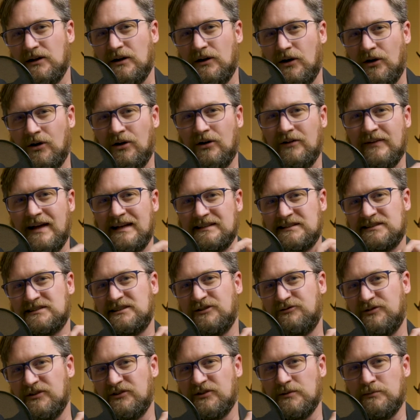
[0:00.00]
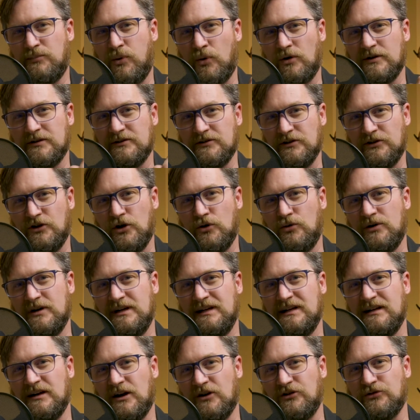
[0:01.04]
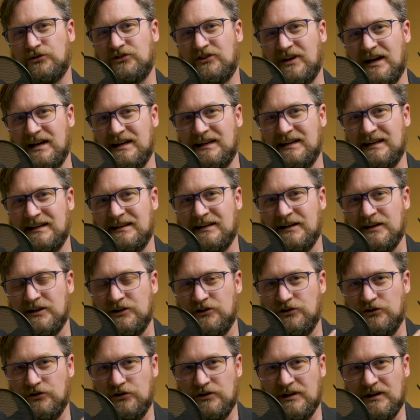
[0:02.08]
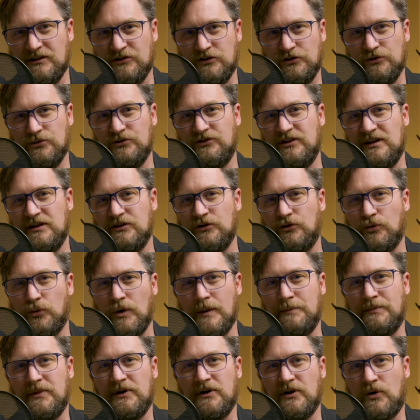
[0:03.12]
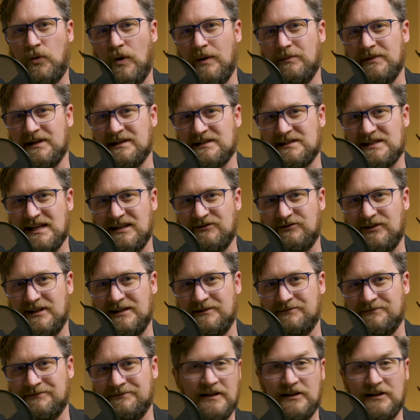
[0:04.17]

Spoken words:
All that stuff is important, knowing and understanding and using grip equipment safely.